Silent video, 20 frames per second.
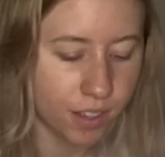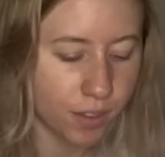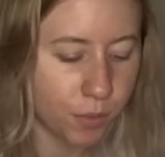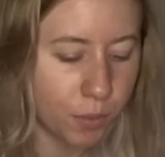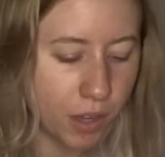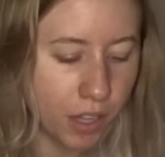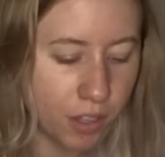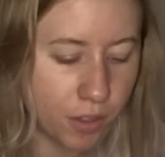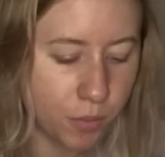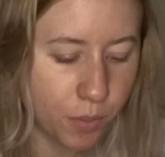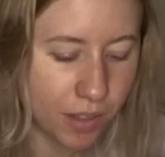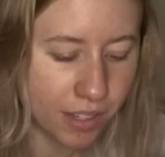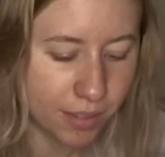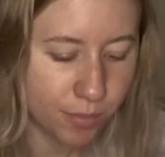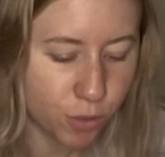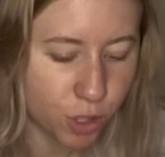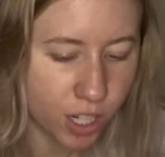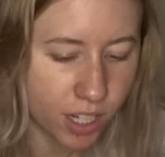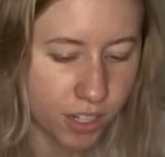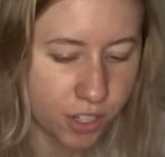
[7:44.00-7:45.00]
well, while I'm
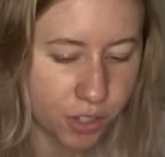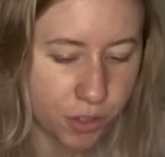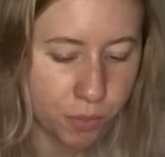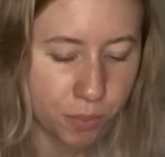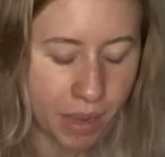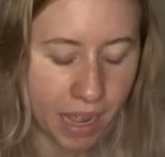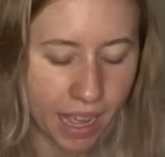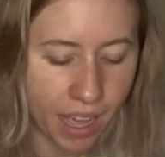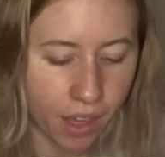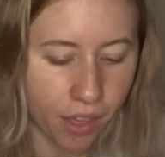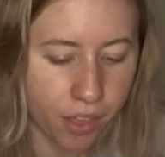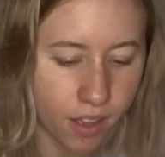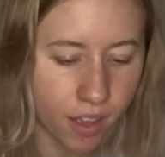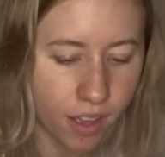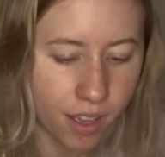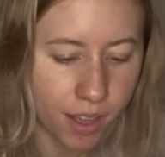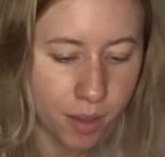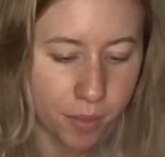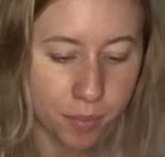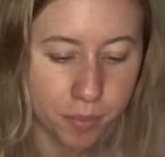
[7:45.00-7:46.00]
trying to do math,
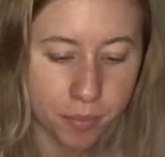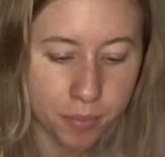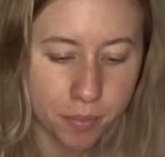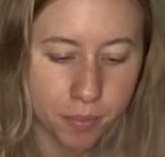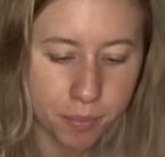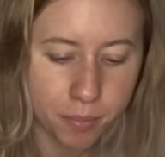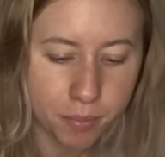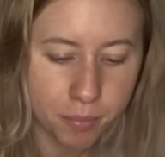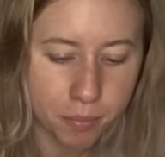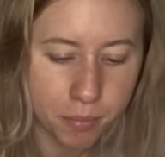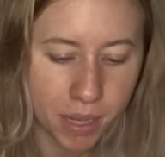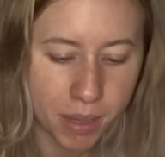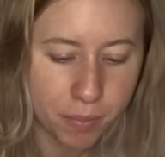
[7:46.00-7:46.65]
my